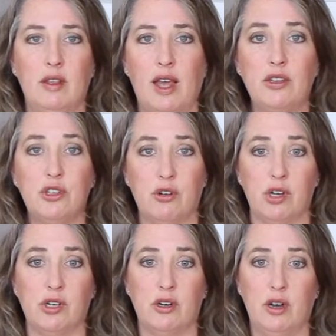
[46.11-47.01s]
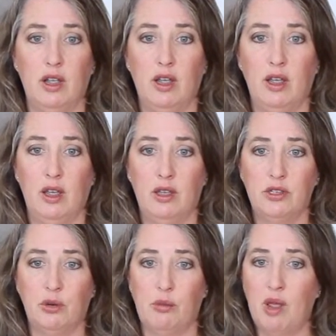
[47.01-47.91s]
as a treasure.
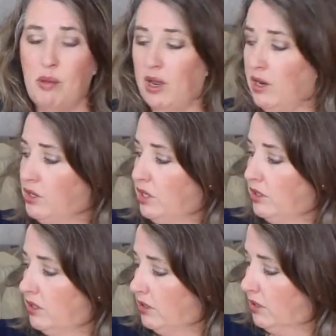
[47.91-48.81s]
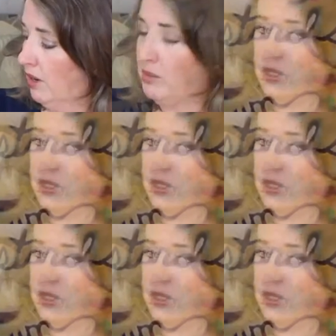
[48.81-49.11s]
So in my painting, Jesus has come to